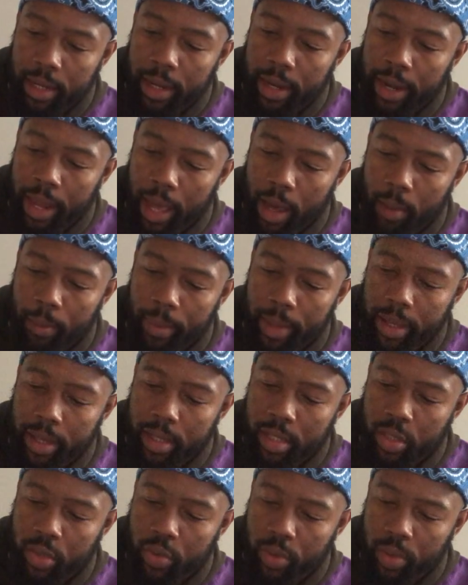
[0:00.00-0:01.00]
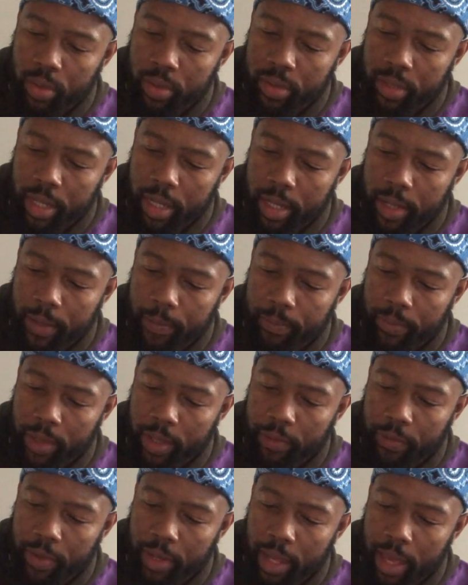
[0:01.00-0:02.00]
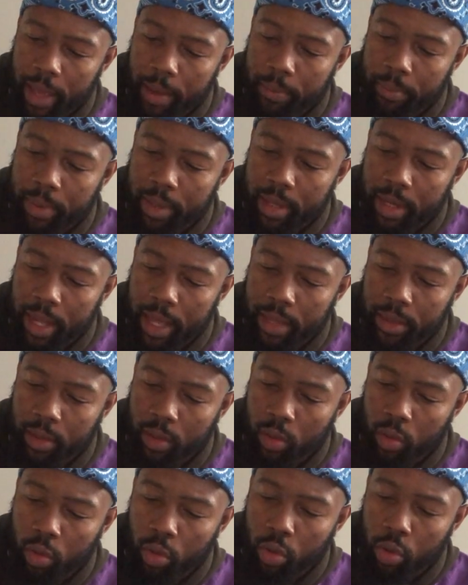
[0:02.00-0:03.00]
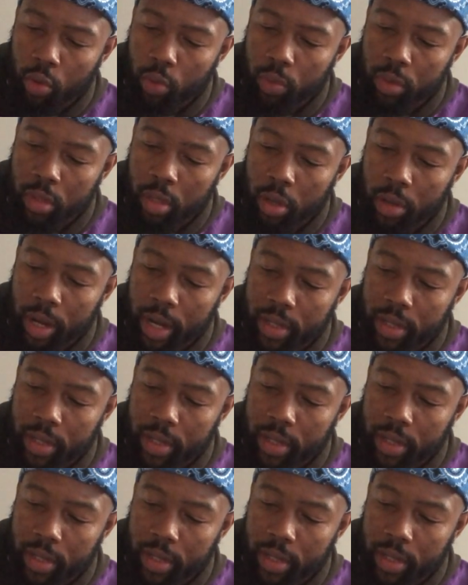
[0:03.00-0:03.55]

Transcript: now may Israel say, If it had been not the Lord who was on